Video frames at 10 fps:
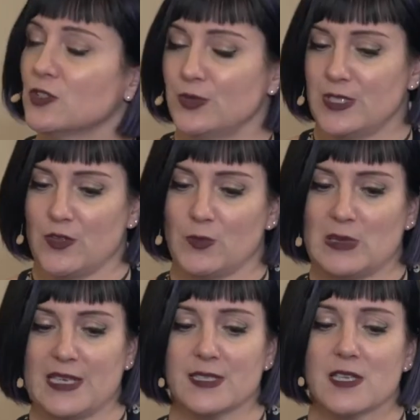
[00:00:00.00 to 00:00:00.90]
to another
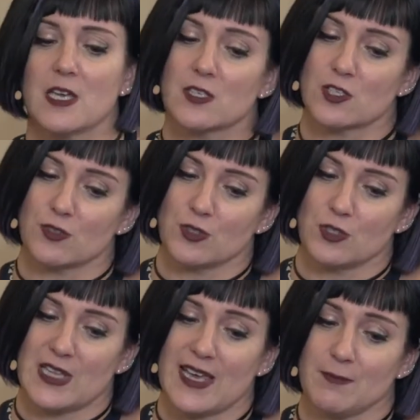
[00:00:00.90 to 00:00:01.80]
place. So
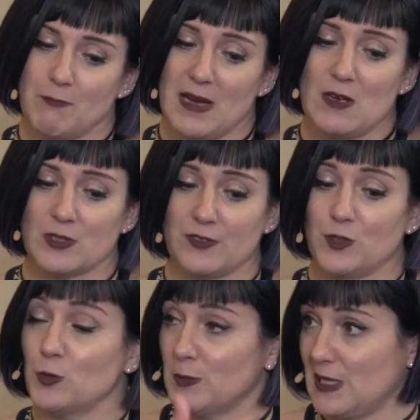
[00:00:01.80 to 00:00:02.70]
that mount,
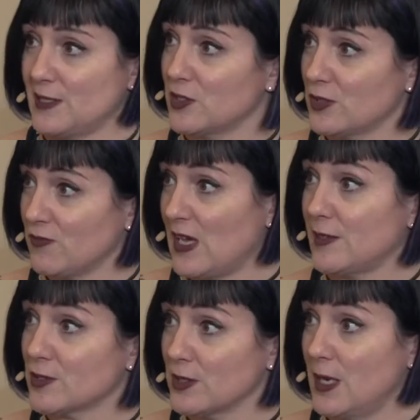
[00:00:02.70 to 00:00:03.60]
if you replace those
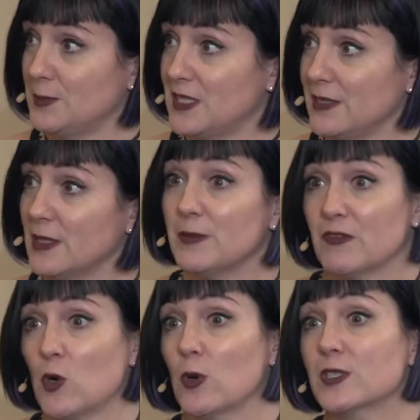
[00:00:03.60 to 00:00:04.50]
files or update them,
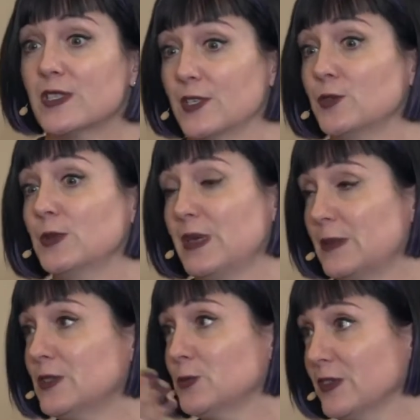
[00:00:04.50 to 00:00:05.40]
of course, then you would be
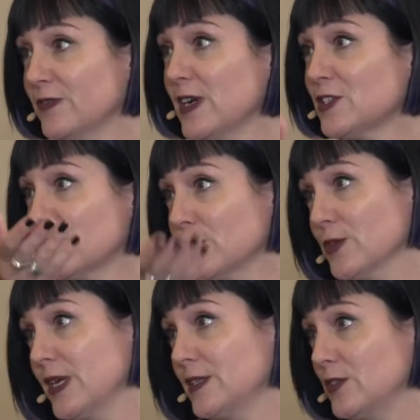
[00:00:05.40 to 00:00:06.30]
able to refresh and
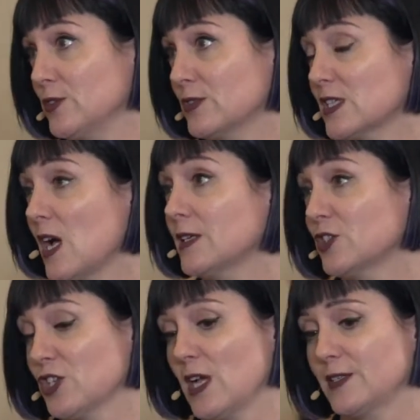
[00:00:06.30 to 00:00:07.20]
create a new
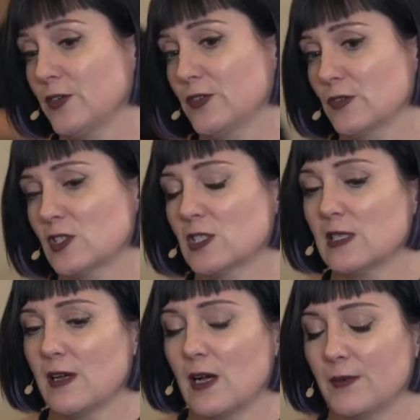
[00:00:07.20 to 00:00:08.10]
shot of those
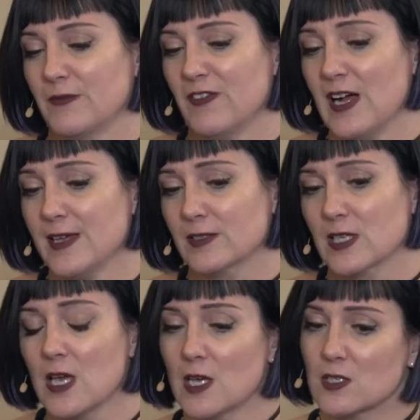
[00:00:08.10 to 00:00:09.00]

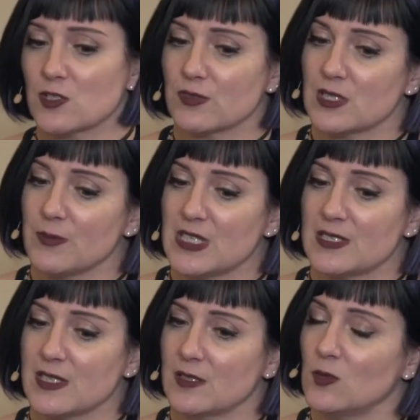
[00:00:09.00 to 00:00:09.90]
files. So somebody
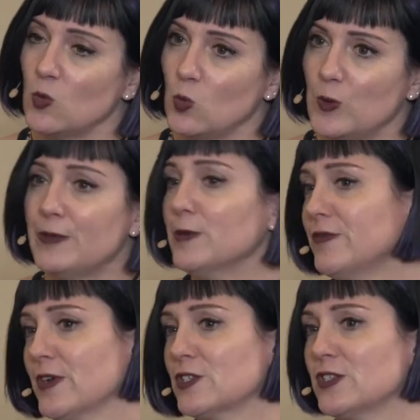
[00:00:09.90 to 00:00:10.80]
said, we
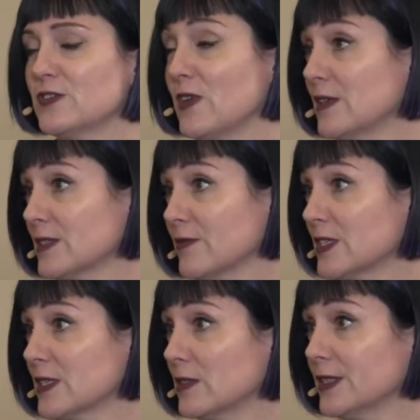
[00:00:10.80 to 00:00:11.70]
refresh these files
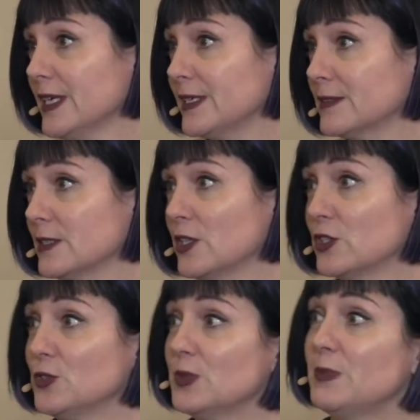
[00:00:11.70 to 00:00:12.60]
every single night.
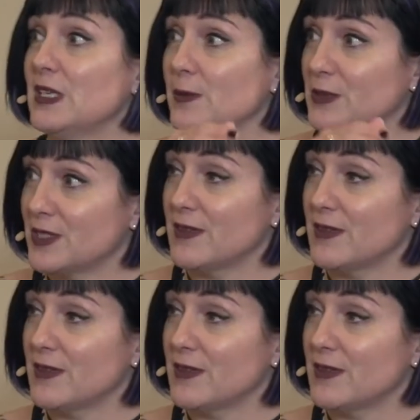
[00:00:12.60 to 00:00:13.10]
You would be able